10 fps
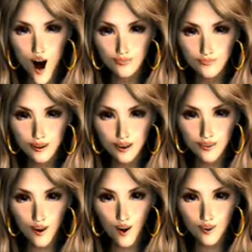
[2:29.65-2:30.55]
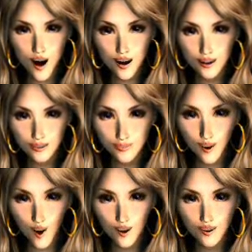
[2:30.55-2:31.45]
And when I
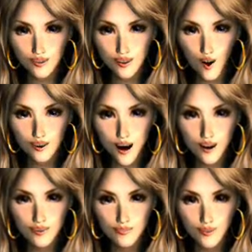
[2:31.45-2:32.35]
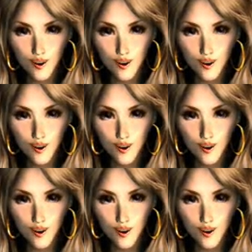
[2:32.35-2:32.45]
remain, I will not